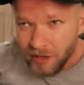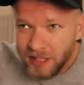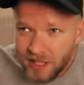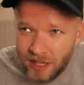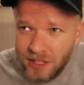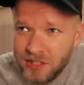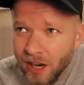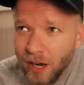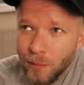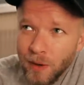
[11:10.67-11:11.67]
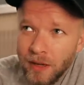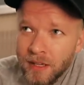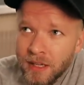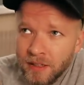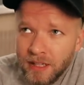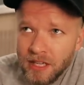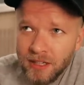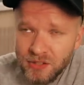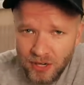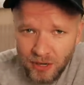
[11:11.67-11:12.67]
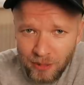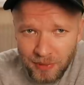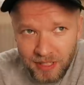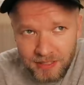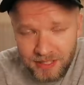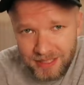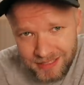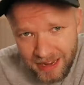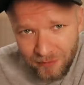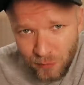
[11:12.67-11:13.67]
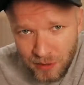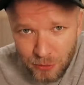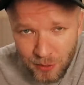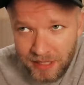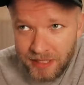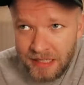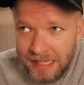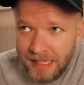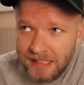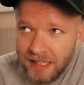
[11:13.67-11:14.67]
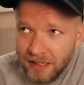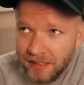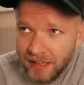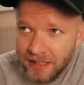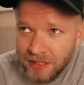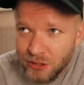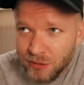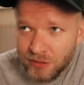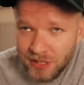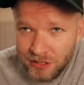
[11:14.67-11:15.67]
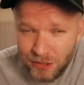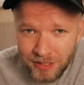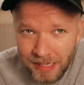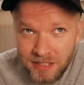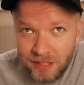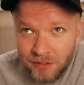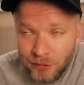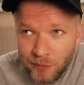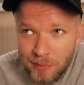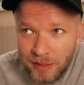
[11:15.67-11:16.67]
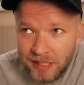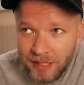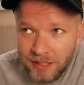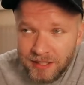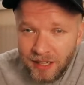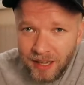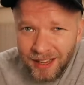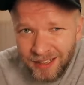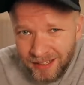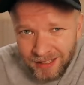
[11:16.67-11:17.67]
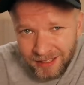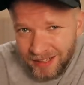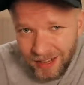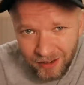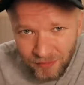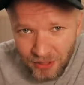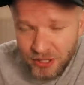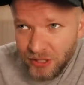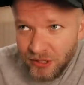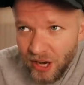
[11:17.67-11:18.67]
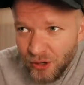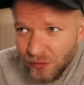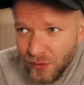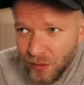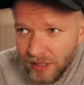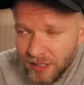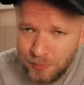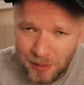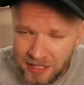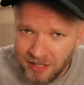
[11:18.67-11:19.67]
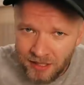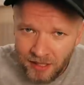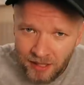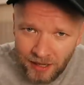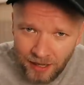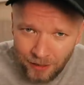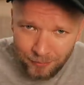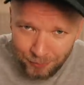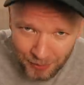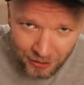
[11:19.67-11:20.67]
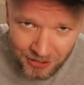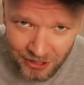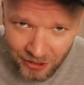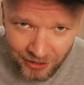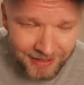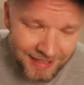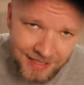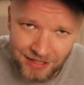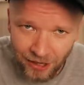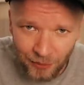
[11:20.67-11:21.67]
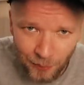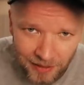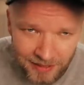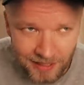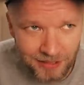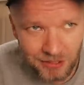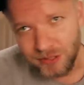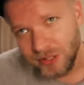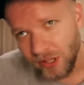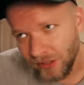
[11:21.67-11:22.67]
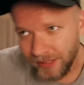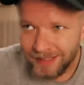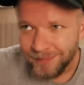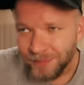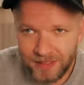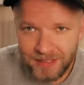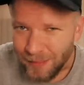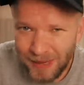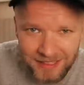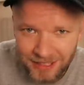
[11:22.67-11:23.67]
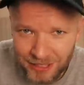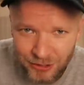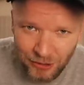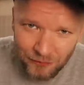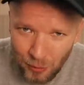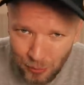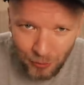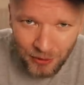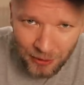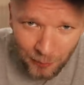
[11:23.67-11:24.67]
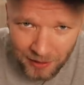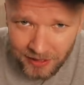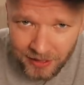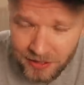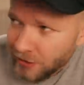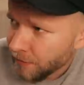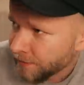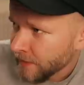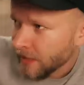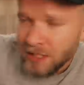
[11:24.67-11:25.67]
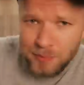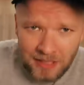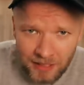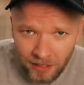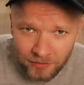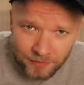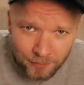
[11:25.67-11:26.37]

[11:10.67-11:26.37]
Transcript: or the EOS R, well, the EOS R because it doesn't have 120, and then I didn't choose the Sony a7 III because uh, not very good autofocus. Plus, um, Peter's here, and he's on the 1DX2, so it makes it easier if we're both on the 1DX2. Speaking of,